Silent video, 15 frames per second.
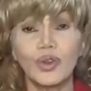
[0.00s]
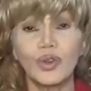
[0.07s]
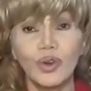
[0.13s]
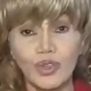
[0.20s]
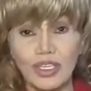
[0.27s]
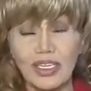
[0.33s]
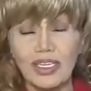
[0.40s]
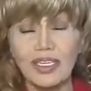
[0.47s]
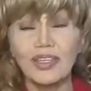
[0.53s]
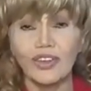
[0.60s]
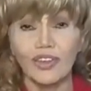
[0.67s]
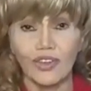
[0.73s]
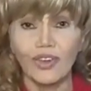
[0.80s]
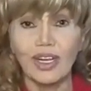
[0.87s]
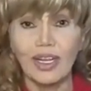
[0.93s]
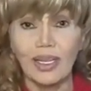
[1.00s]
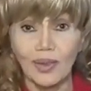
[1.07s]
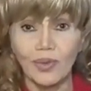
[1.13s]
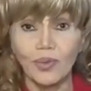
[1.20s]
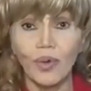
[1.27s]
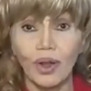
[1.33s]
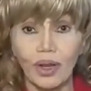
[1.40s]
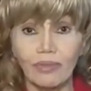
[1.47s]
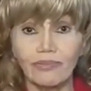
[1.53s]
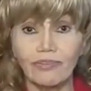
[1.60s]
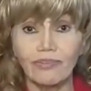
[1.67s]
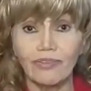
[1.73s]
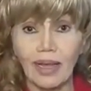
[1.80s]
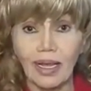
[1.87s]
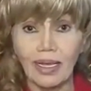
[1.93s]
OT3, the wall of
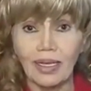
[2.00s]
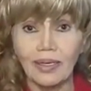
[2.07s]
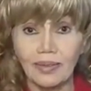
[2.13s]
fire,